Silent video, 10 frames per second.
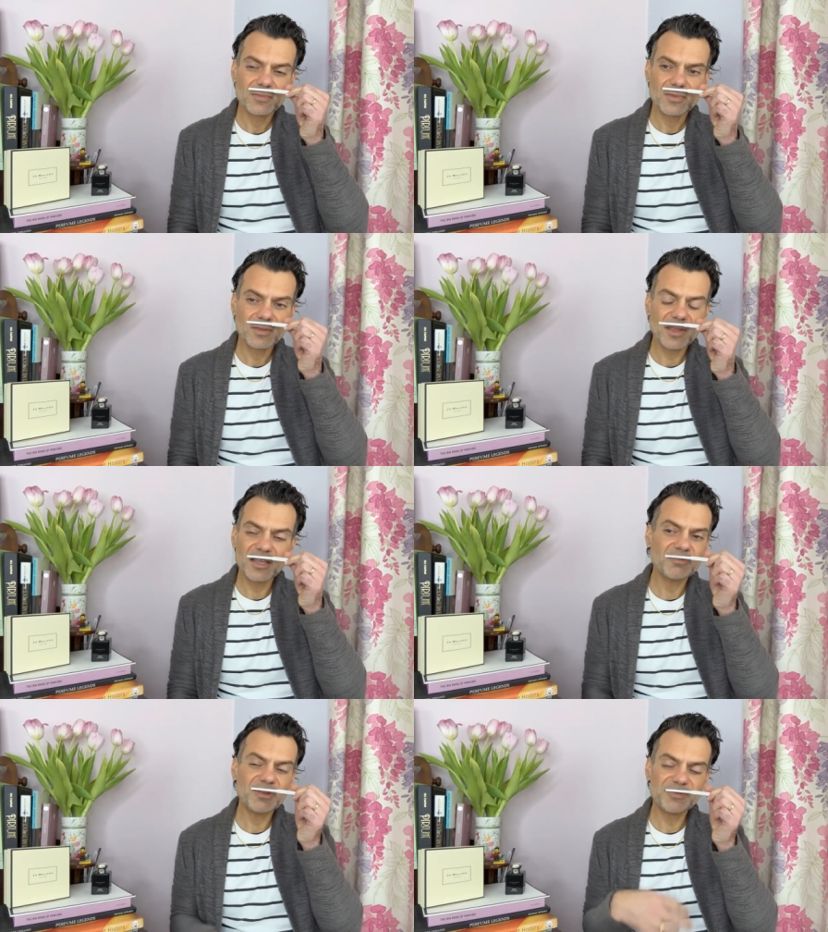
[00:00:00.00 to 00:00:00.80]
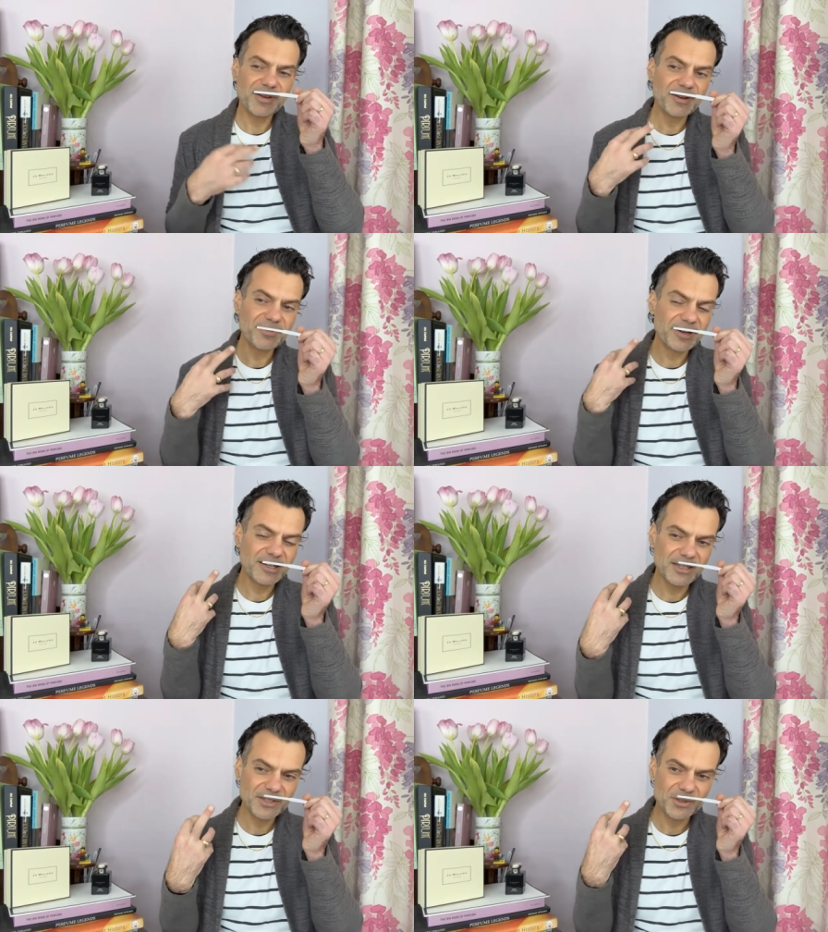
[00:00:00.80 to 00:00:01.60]
they give me very, very
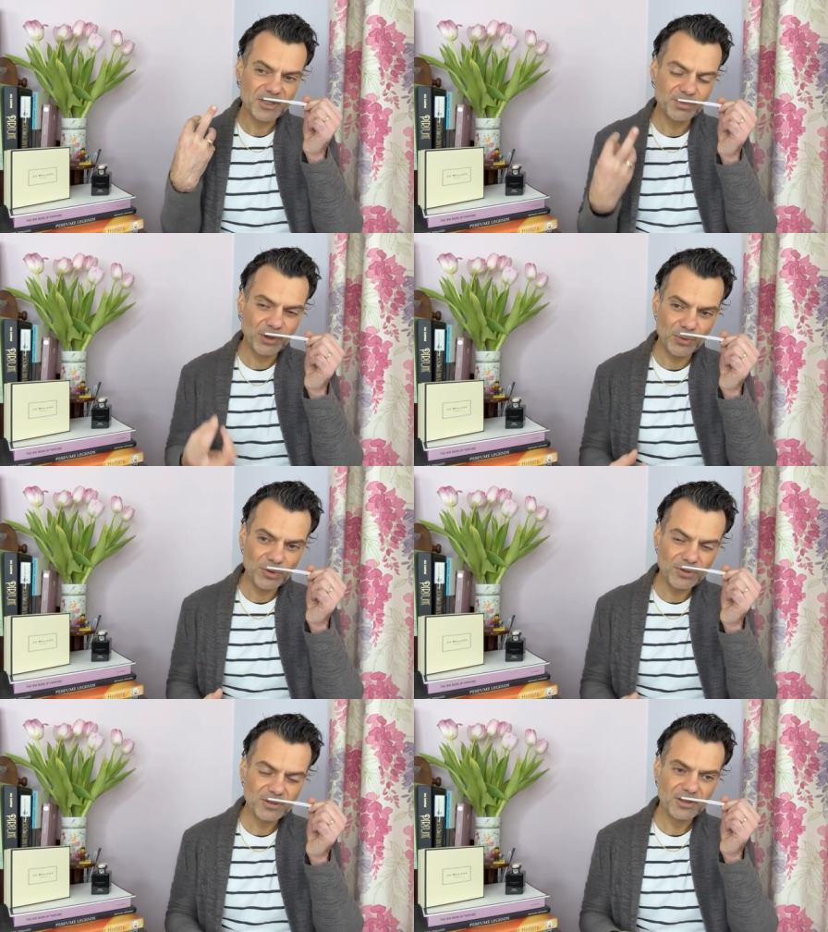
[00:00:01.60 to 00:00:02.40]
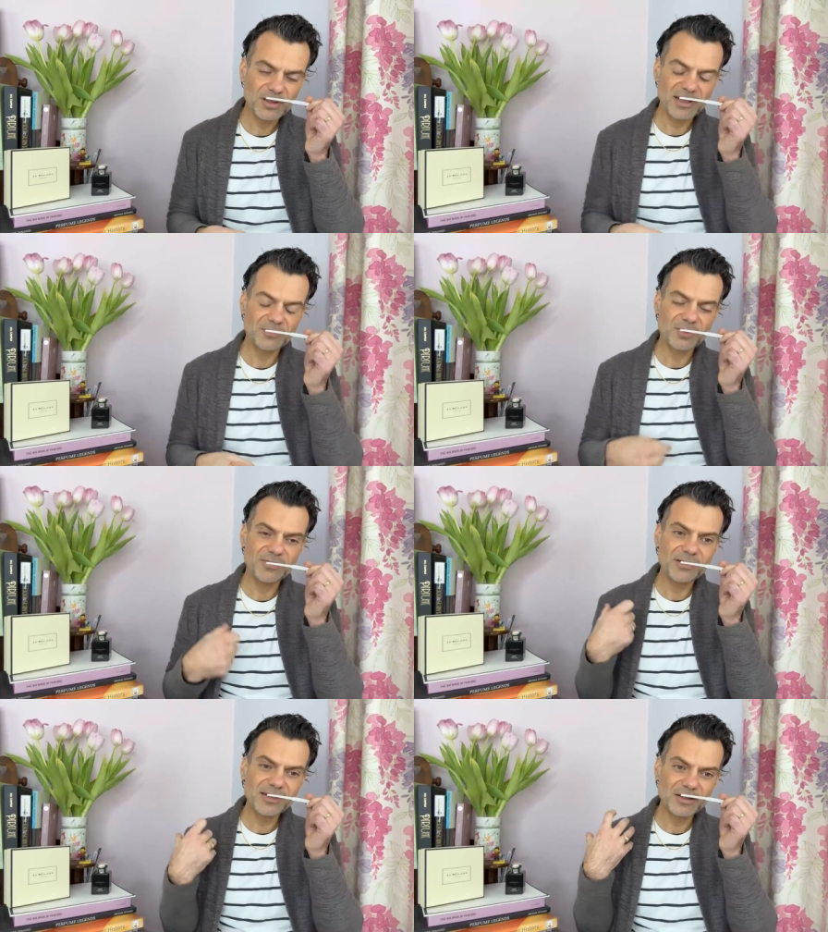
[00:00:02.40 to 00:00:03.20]
little to explore. They give me
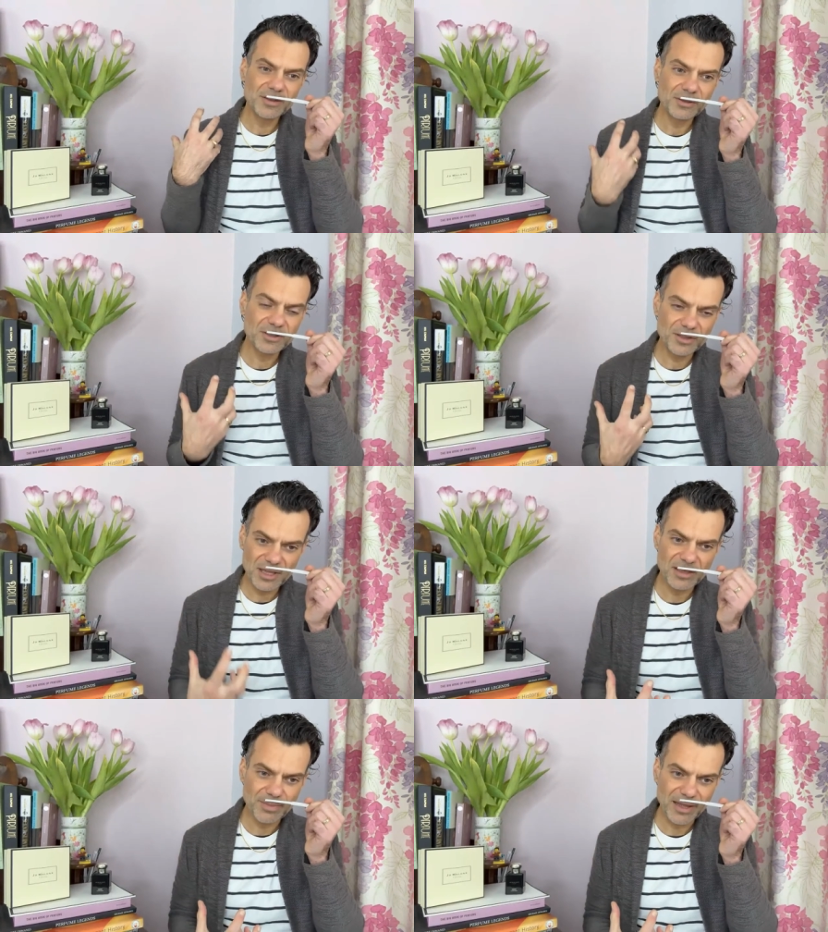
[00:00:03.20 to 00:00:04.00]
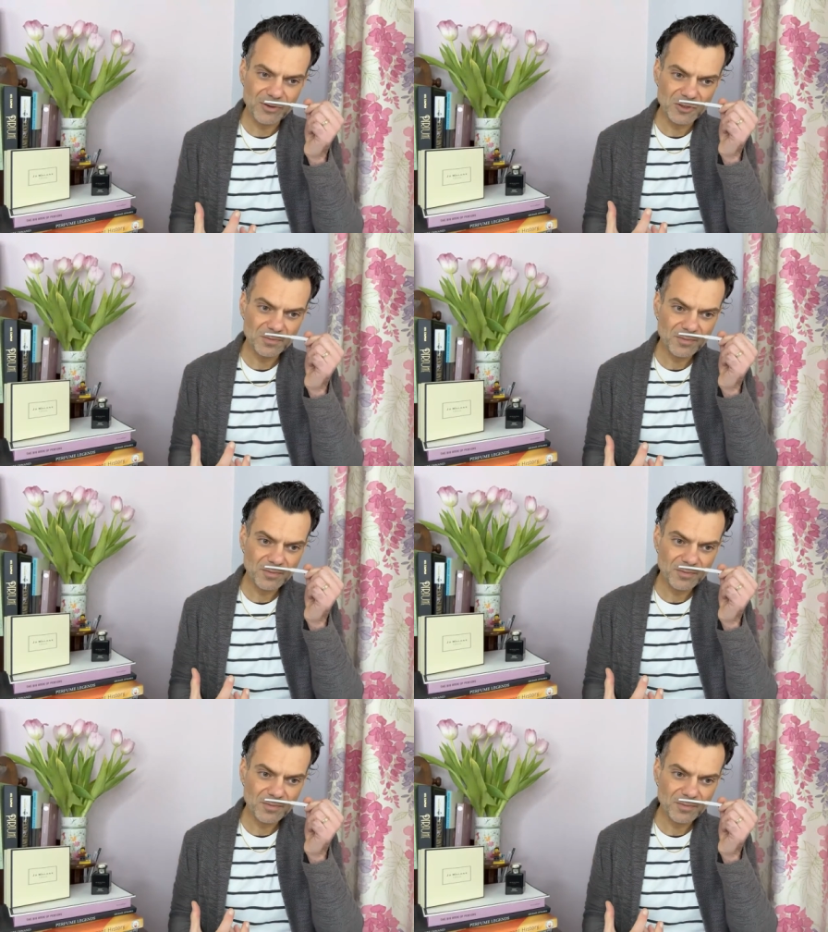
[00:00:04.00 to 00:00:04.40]
very little to think about.